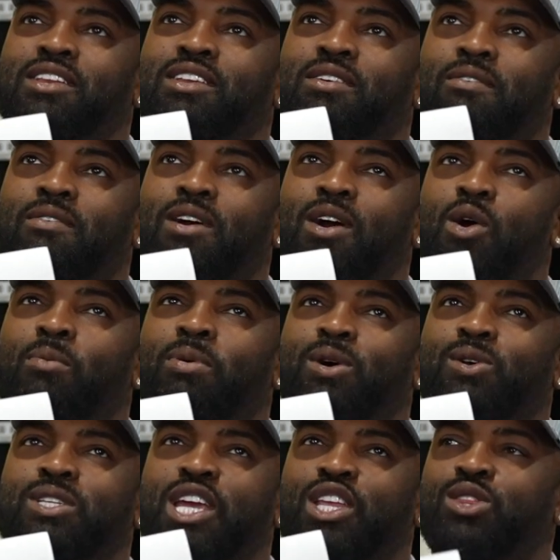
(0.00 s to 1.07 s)
the
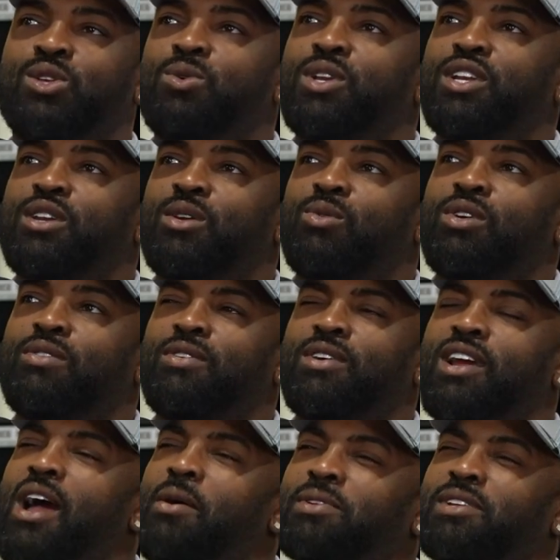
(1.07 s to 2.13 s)
goalpost, they threw it in the river.
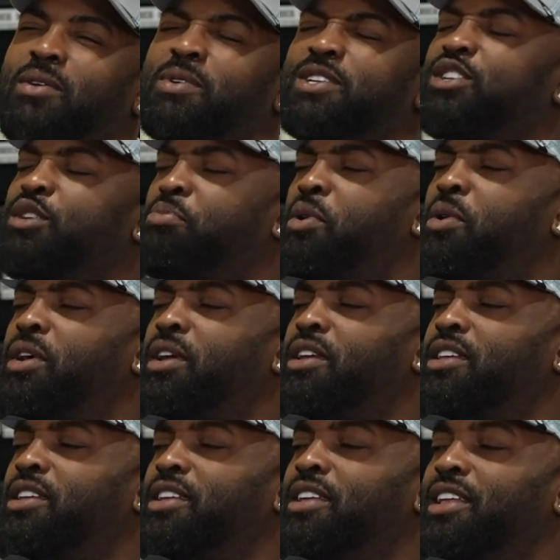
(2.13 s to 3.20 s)
I was like, what's the point?
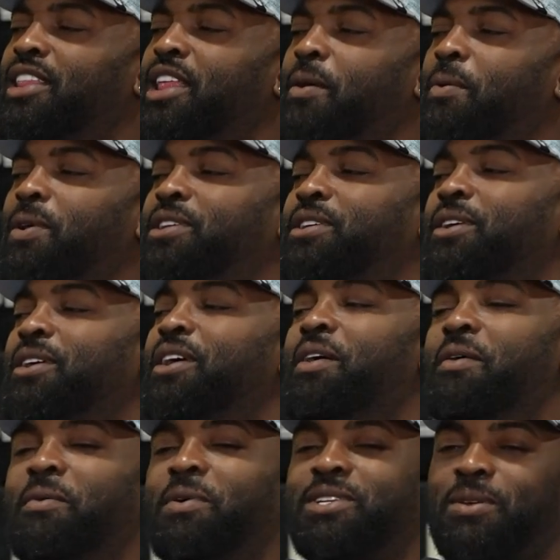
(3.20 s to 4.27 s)
Like, what's
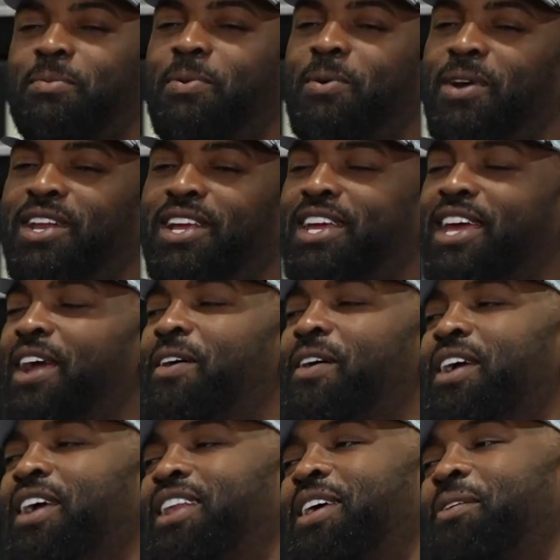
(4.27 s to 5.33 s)
the point of
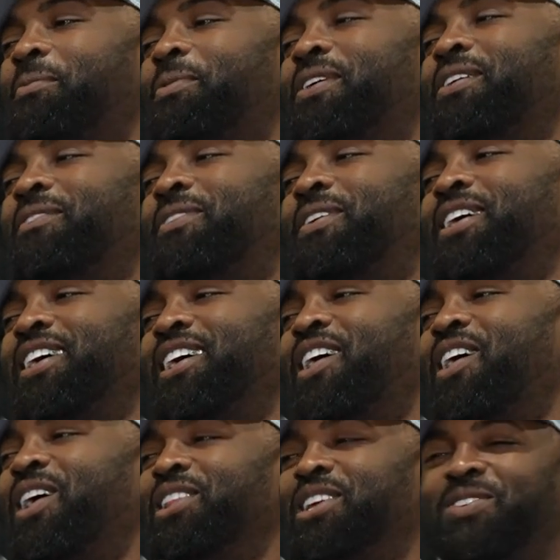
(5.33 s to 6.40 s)
carrying them motherfucker
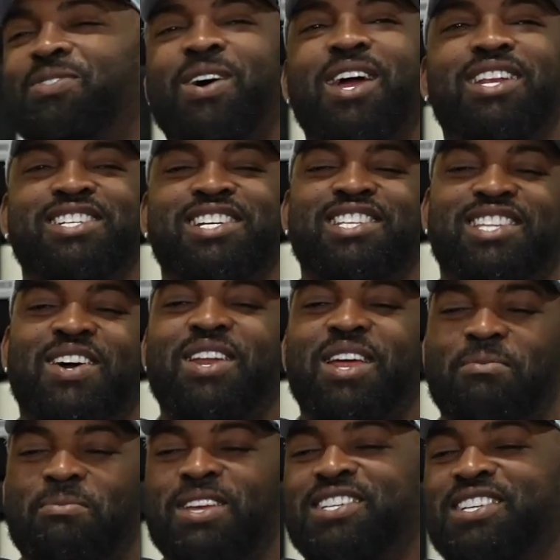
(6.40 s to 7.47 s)
all this way? Y'all saw
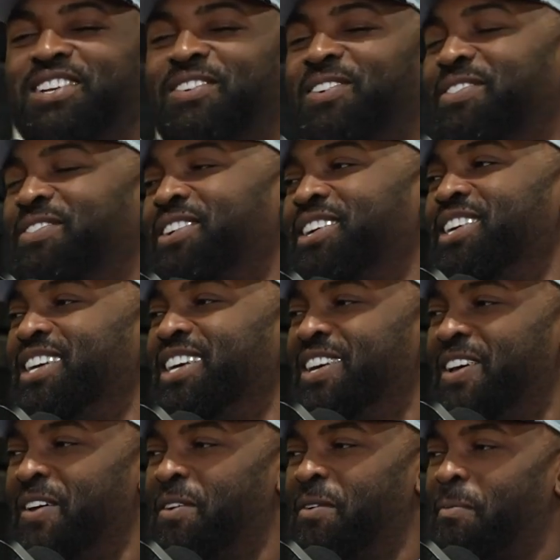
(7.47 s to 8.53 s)
that, but I mean, I
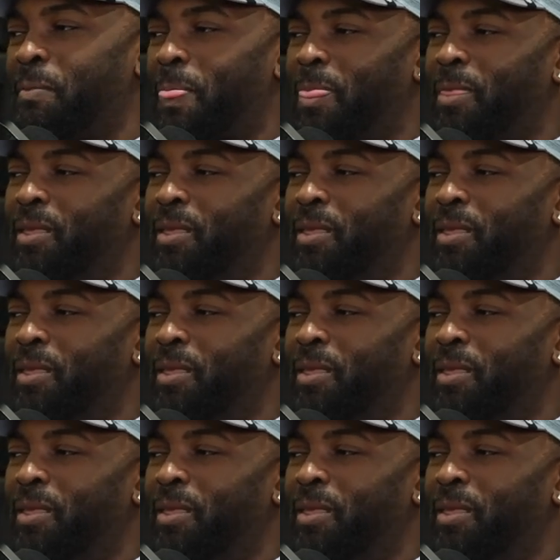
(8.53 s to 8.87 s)
guess it's